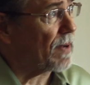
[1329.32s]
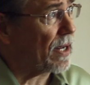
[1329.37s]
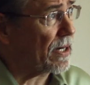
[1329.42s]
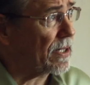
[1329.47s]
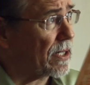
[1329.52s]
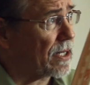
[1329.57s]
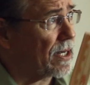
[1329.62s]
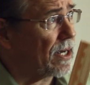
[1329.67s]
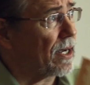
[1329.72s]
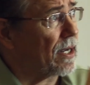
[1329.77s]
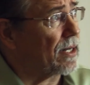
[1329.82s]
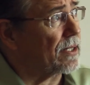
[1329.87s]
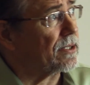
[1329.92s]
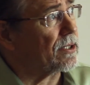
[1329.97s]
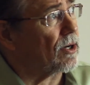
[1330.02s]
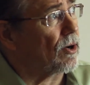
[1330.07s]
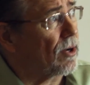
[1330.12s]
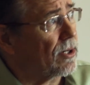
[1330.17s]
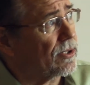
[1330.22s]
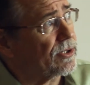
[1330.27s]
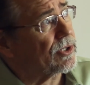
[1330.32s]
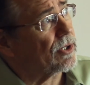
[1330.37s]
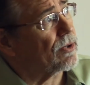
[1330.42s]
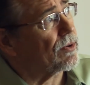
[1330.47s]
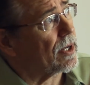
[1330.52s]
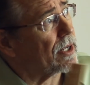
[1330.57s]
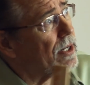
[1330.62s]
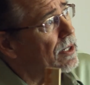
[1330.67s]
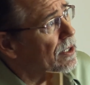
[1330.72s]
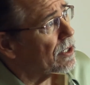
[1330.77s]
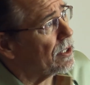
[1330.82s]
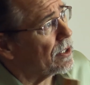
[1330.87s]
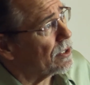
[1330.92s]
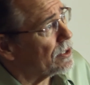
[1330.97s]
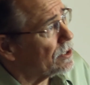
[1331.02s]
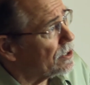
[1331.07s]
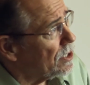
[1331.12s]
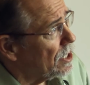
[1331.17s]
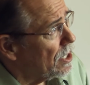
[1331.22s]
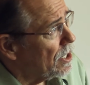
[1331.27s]
pentagons also in
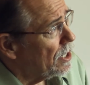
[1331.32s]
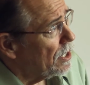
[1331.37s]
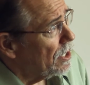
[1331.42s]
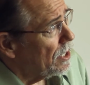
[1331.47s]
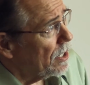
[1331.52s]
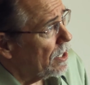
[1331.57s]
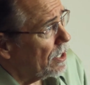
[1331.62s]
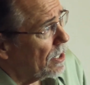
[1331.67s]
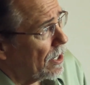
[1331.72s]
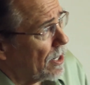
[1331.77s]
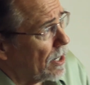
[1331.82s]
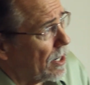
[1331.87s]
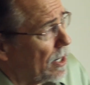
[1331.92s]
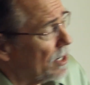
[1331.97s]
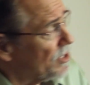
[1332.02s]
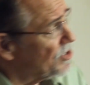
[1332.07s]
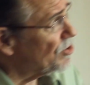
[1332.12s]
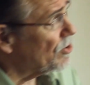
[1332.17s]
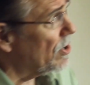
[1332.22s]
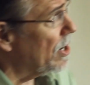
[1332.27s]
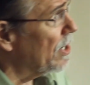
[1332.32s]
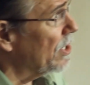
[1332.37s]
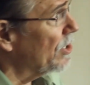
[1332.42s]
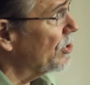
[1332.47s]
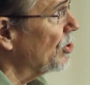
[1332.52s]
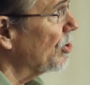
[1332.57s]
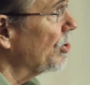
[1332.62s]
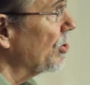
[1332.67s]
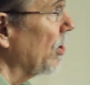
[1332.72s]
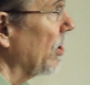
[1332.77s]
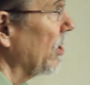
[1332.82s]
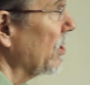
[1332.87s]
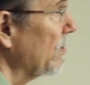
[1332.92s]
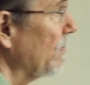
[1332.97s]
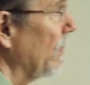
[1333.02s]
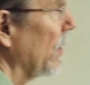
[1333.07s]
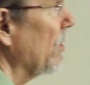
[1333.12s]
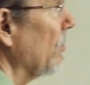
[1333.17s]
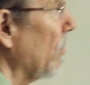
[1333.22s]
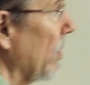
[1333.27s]
his astrology charts,
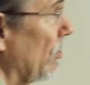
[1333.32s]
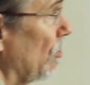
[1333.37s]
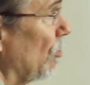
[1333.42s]
by the way.